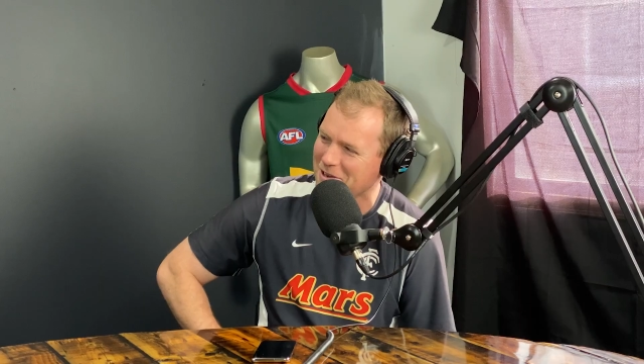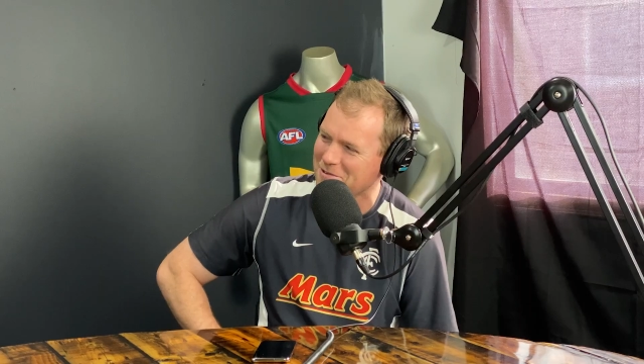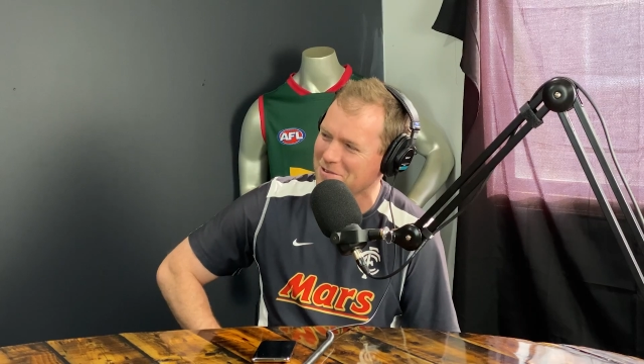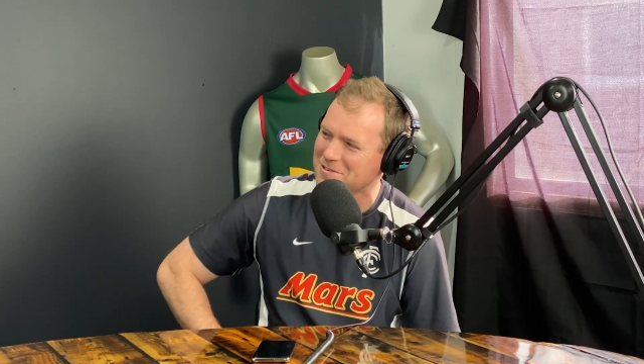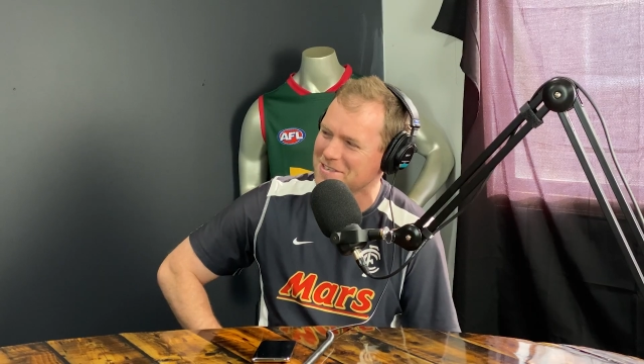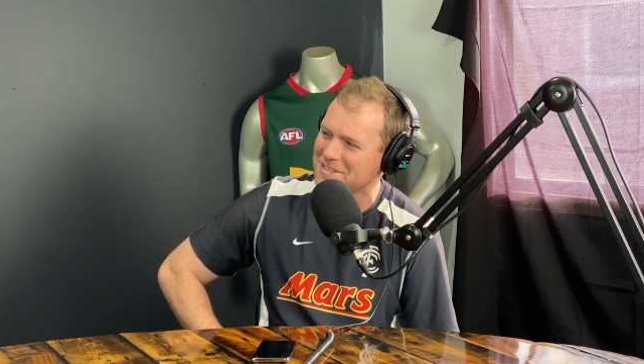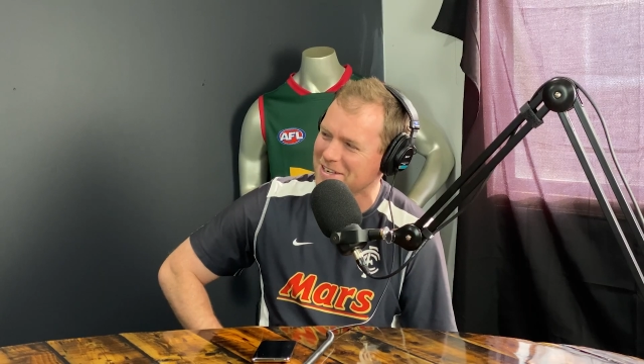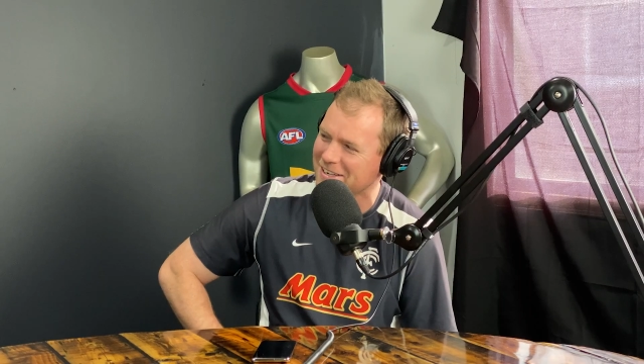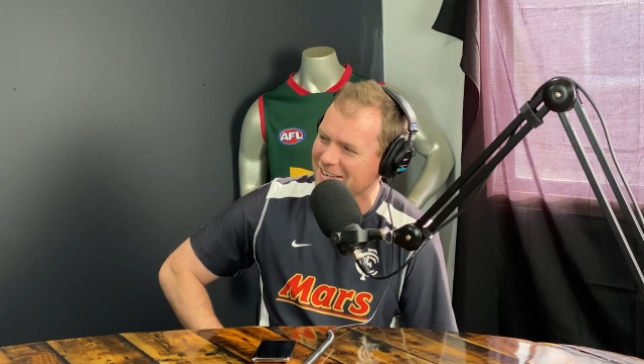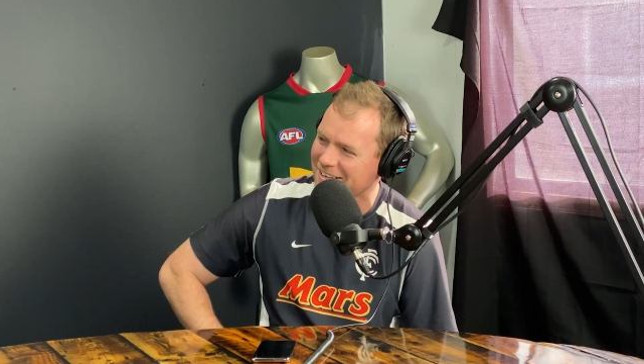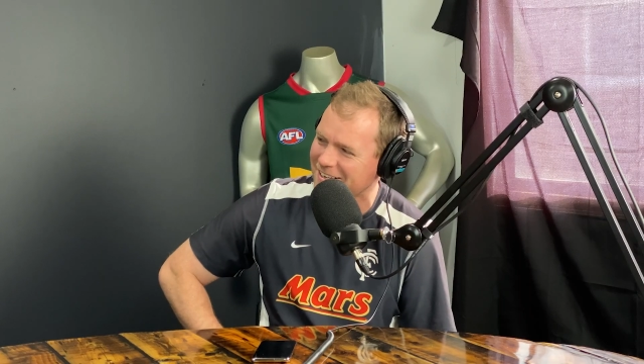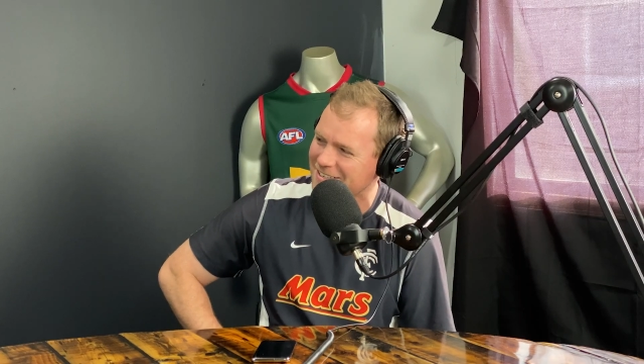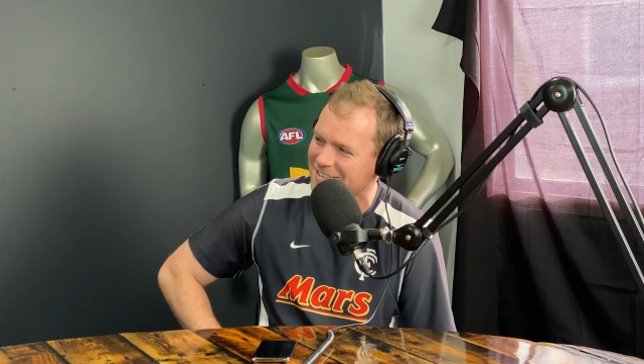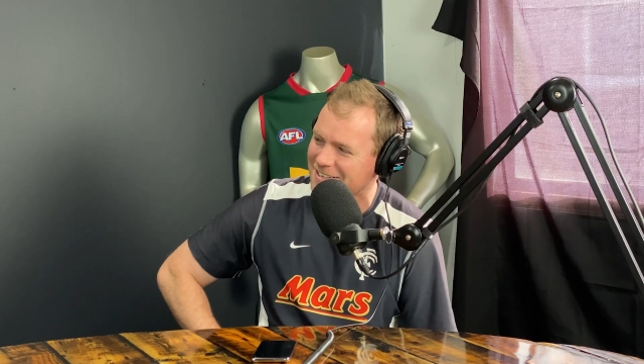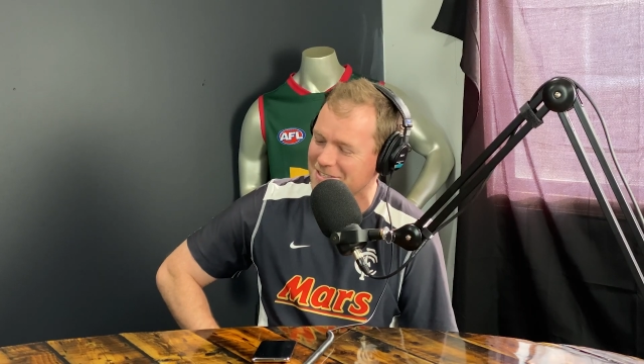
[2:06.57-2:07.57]
Wilson joke.
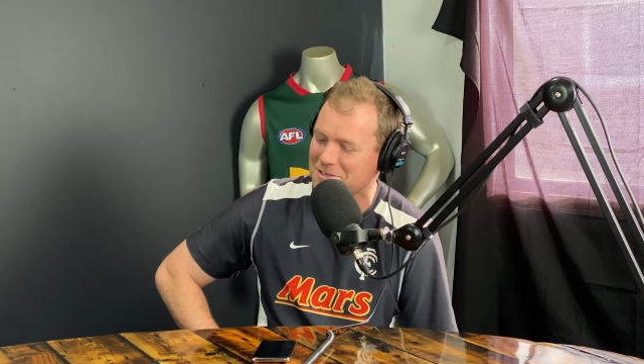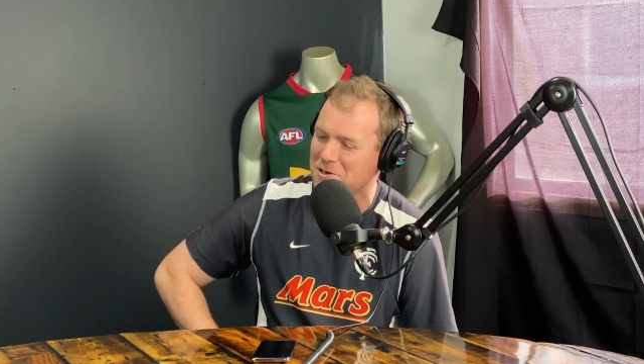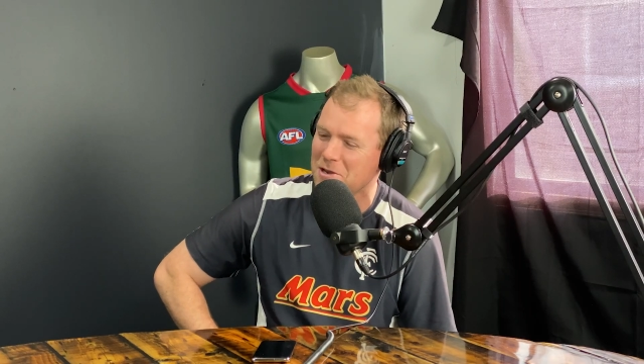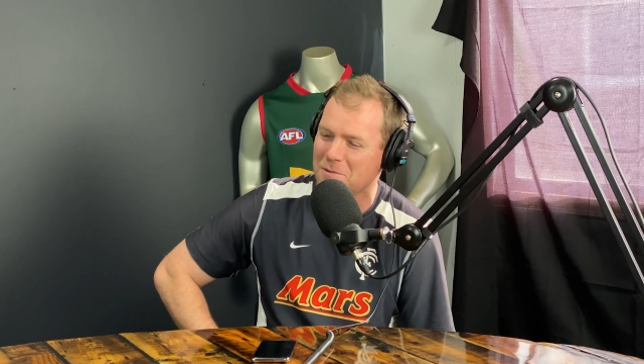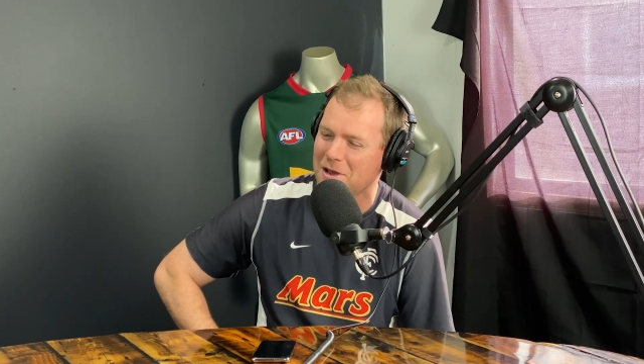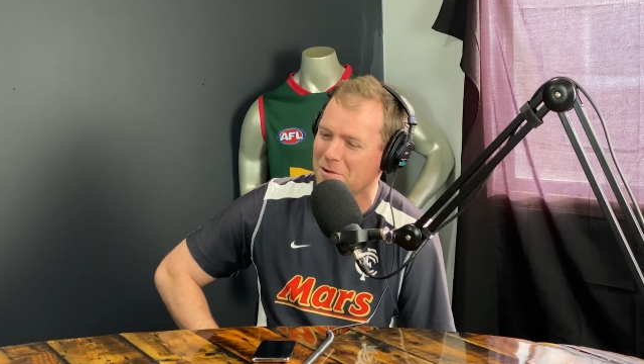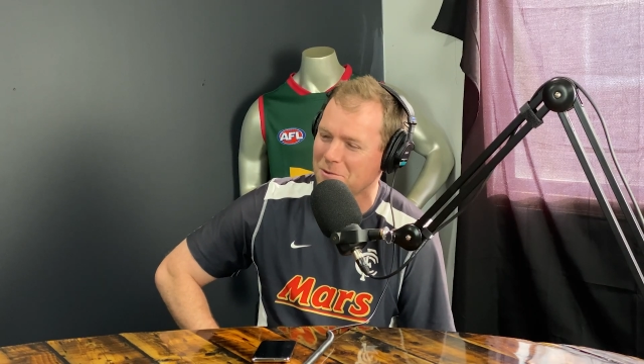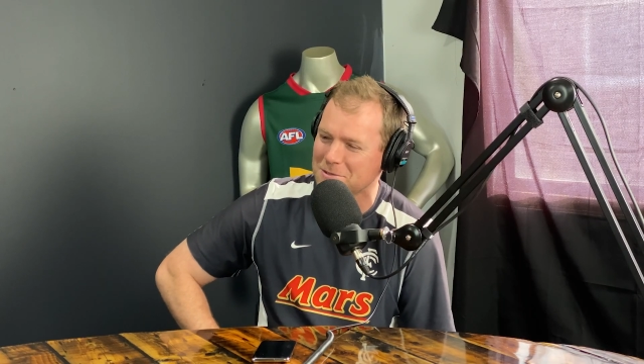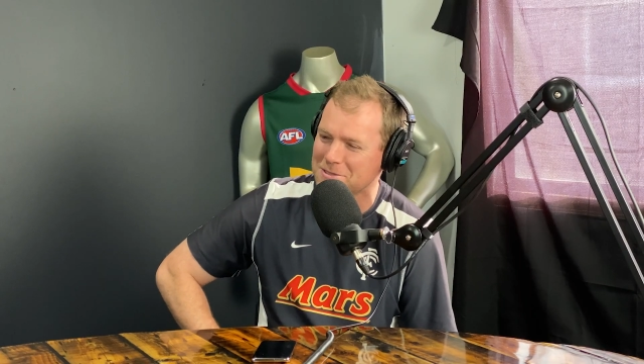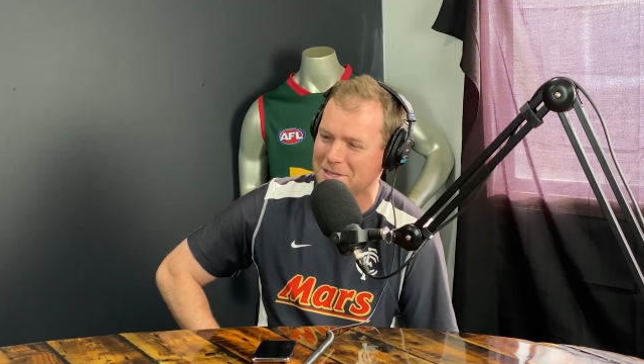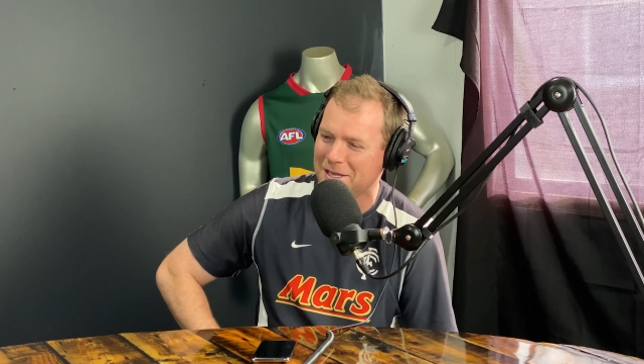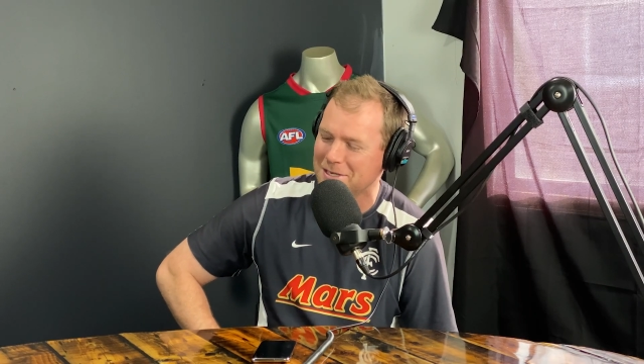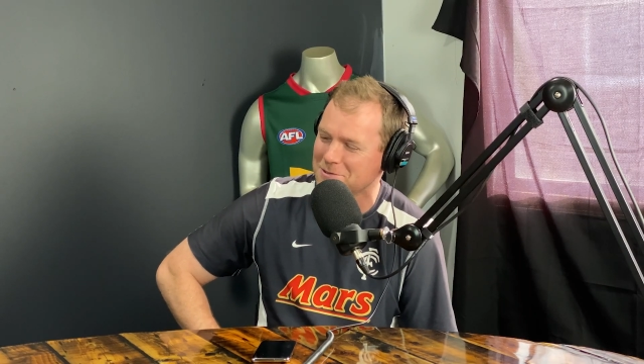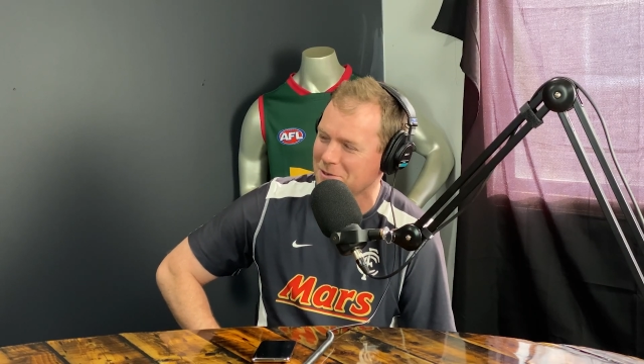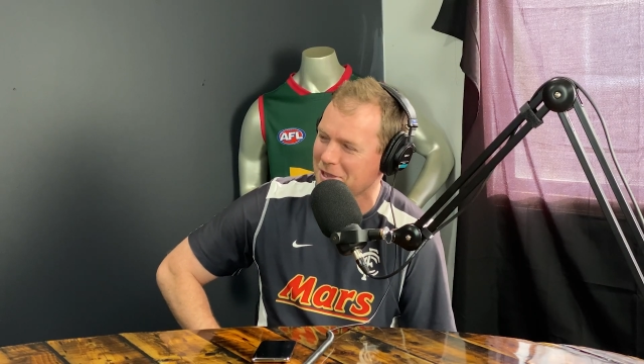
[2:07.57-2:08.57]
He says, "Sorry, but I wasn't
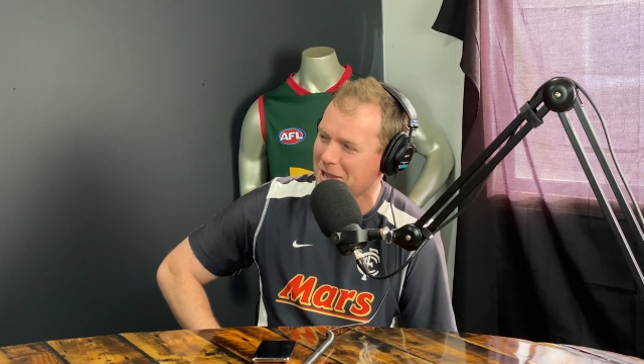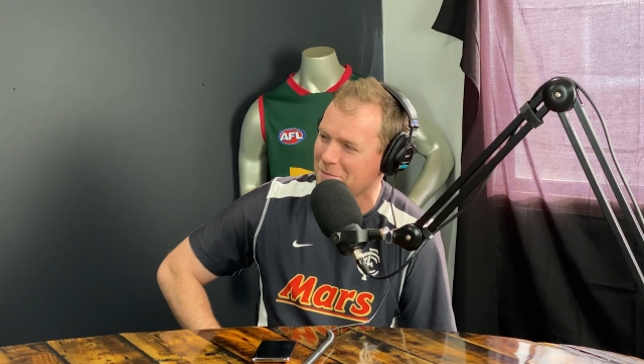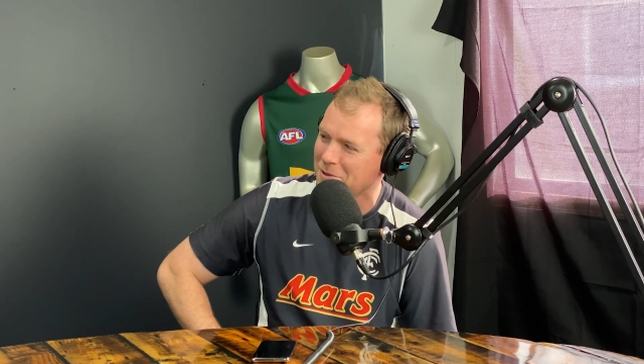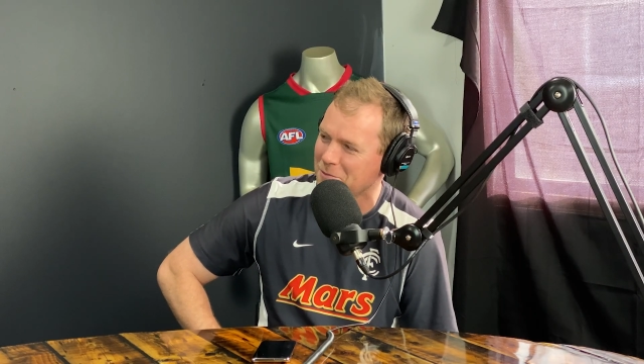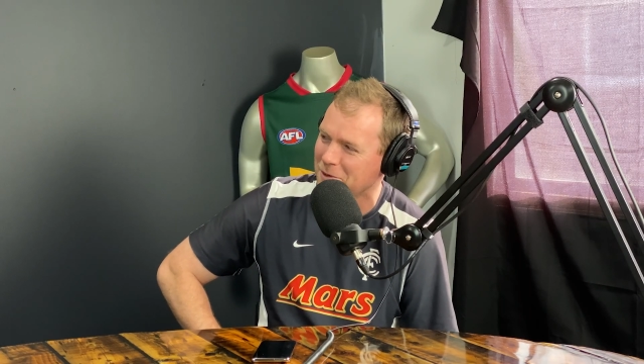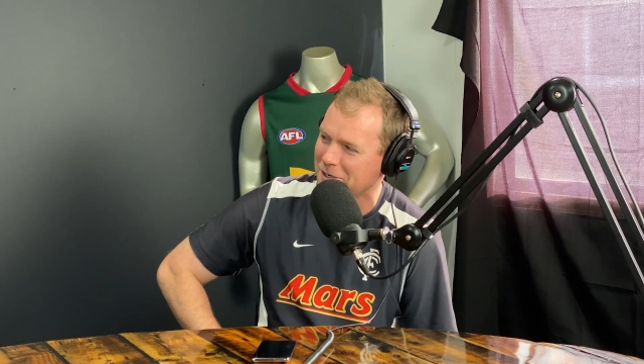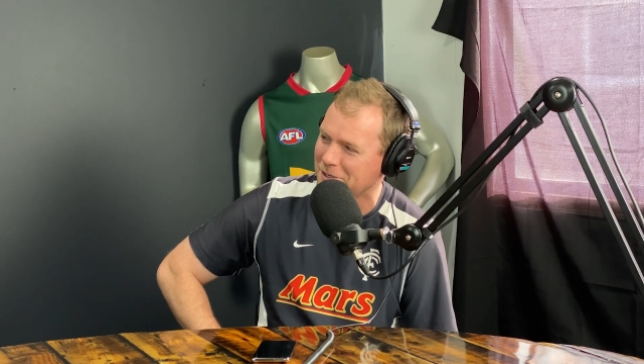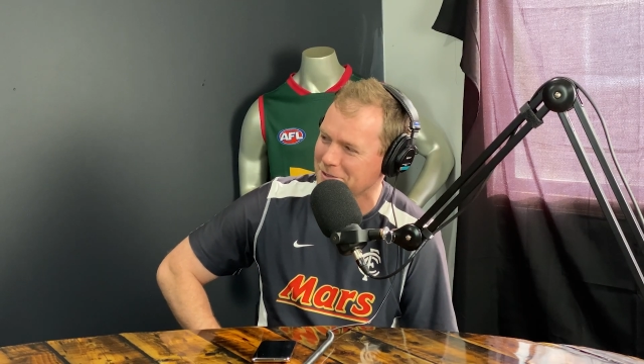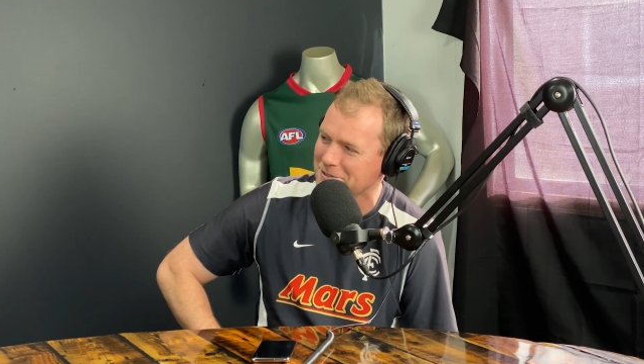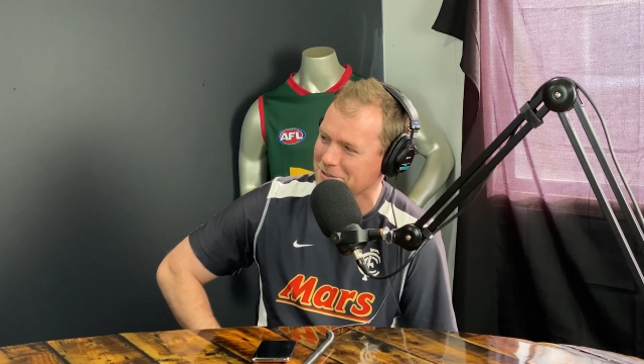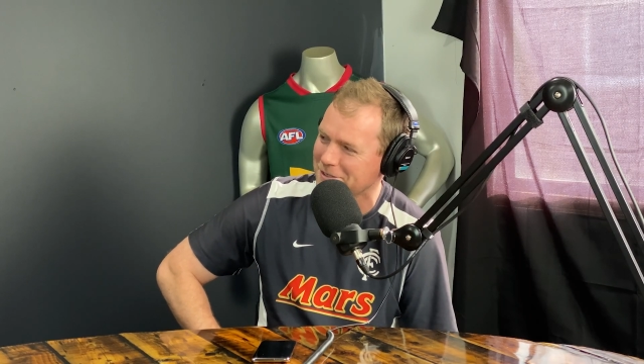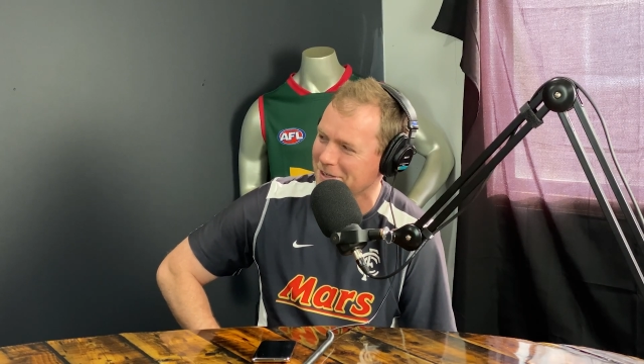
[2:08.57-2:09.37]
there, so I can't be a witness."